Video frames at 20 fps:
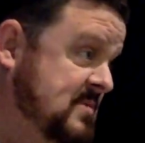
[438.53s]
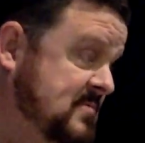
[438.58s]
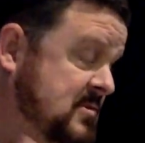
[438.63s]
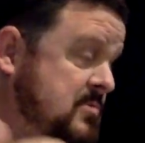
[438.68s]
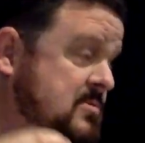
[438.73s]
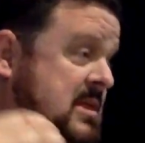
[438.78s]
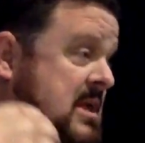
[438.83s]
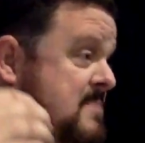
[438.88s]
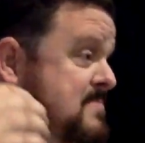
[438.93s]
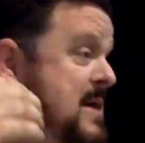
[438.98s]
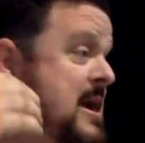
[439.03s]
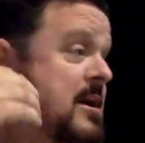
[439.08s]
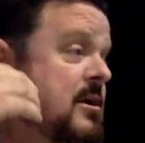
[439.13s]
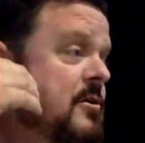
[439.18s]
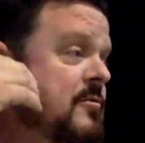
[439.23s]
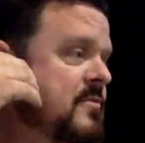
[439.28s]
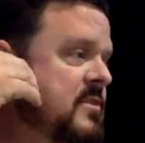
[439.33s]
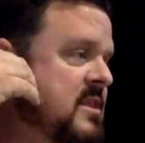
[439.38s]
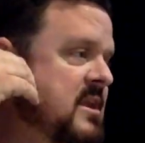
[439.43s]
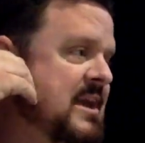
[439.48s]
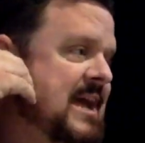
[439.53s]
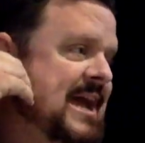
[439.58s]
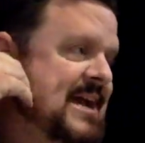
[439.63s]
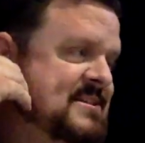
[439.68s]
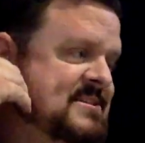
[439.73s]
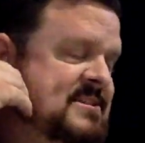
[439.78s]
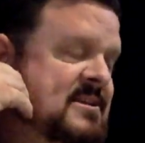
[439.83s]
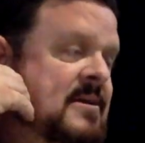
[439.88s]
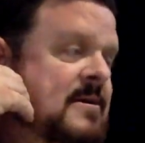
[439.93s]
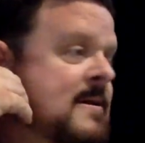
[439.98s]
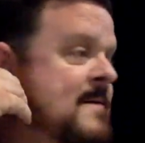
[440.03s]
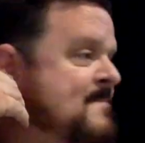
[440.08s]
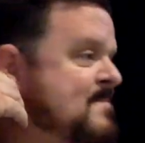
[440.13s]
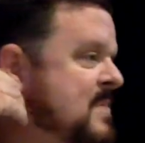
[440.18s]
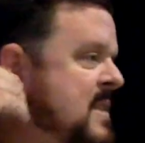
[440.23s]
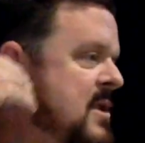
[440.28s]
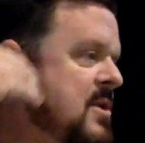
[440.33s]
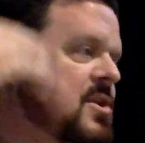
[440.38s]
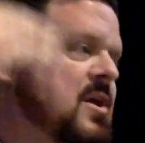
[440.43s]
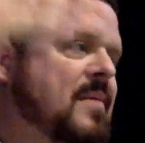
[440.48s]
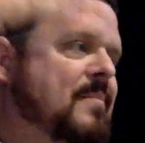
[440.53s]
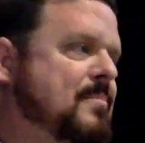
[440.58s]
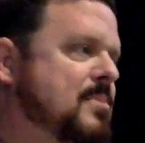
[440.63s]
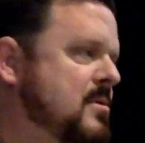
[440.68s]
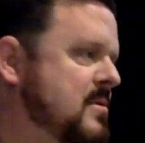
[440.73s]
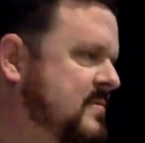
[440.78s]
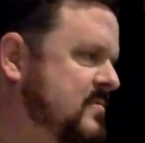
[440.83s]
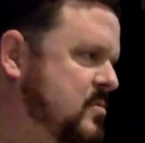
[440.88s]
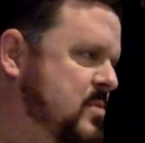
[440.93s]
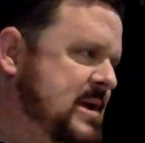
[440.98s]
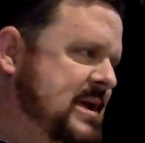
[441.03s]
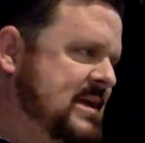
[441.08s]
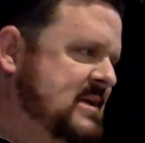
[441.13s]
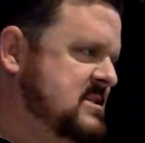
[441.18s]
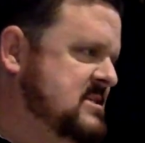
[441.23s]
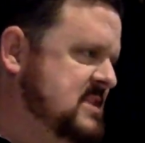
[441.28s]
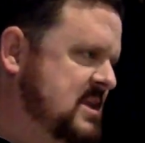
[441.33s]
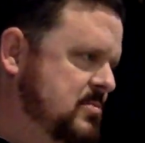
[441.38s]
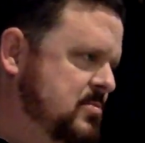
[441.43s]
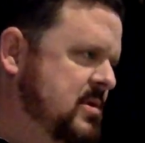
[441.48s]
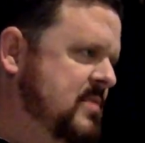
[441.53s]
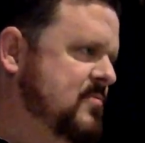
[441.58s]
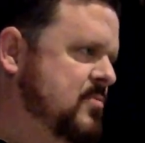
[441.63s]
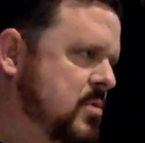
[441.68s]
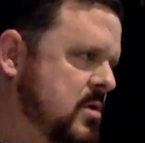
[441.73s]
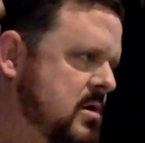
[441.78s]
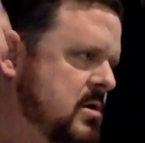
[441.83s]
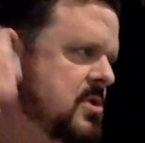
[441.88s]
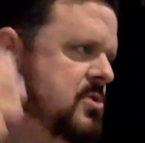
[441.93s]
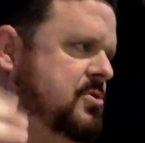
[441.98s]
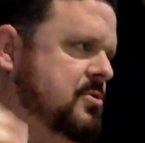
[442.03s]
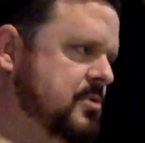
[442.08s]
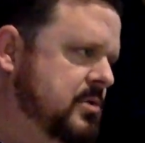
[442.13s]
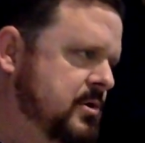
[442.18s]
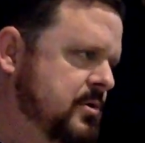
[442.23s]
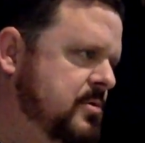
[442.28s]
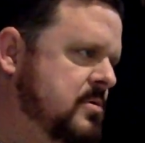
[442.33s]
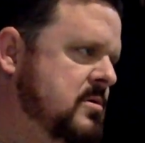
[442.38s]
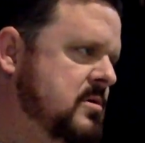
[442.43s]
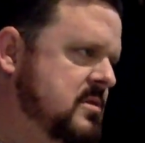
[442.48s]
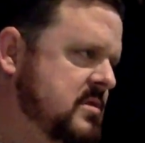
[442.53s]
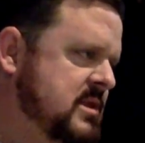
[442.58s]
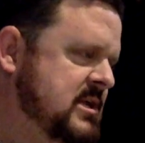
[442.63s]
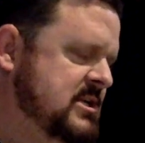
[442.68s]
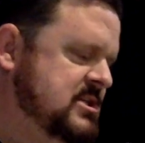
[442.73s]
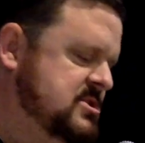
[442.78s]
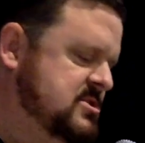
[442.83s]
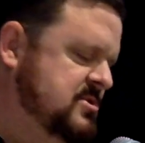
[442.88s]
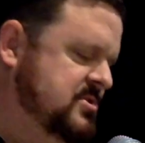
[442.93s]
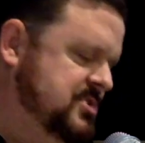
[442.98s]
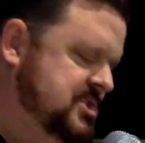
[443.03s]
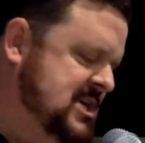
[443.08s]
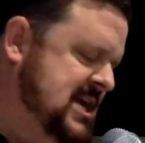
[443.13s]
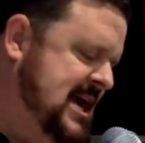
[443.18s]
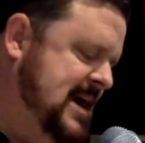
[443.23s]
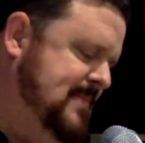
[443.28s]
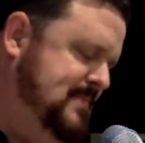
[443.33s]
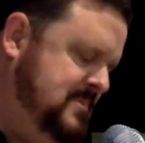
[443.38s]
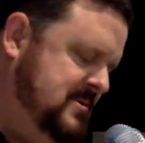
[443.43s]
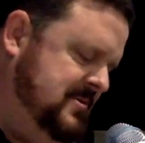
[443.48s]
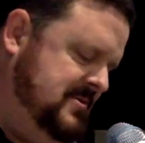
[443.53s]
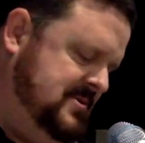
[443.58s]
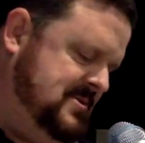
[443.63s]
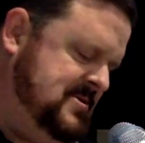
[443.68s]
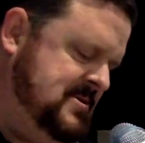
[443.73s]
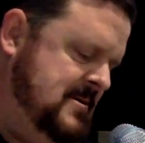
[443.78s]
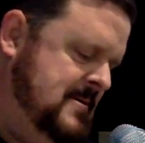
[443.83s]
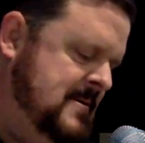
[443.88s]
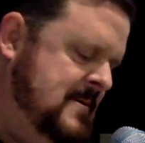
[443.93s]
If you think back over the last number of weeks that we've worked through these two chapters.